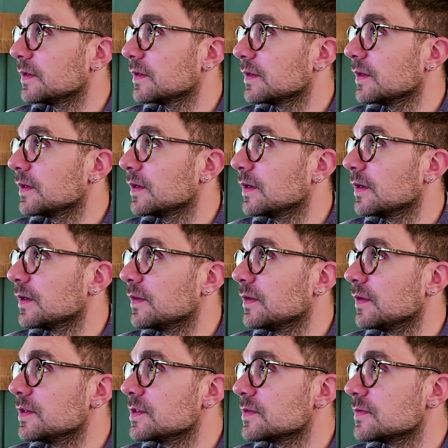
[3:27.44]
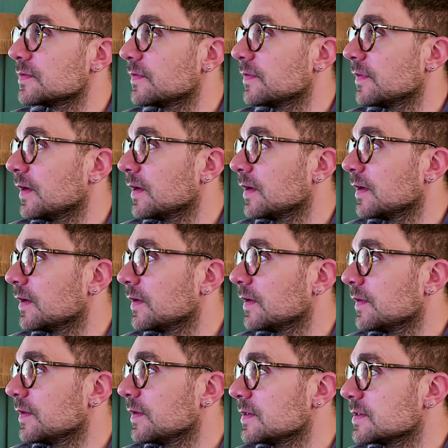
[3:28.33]
this
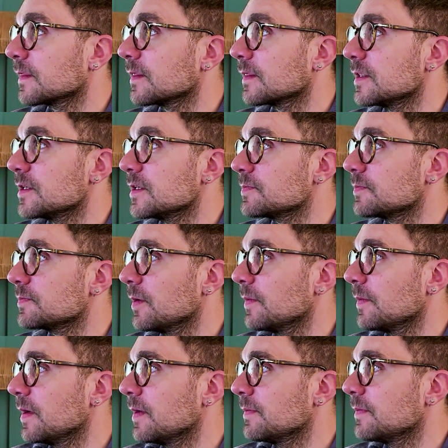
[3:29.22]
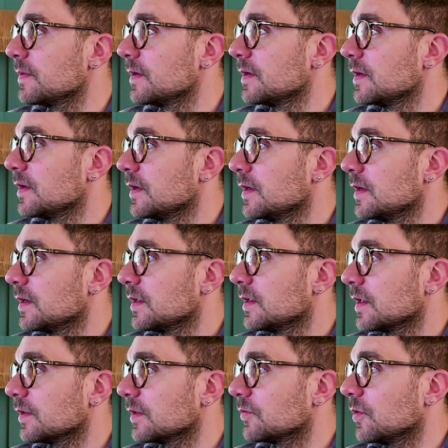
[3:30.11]
pop-up
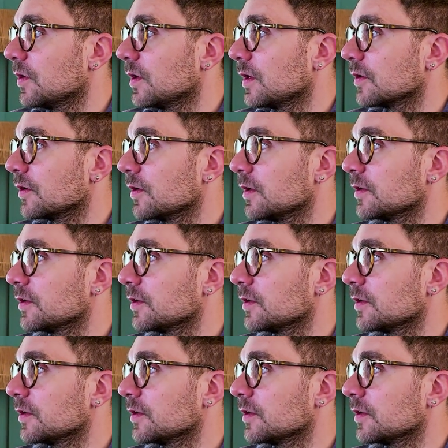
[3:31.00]
that we are going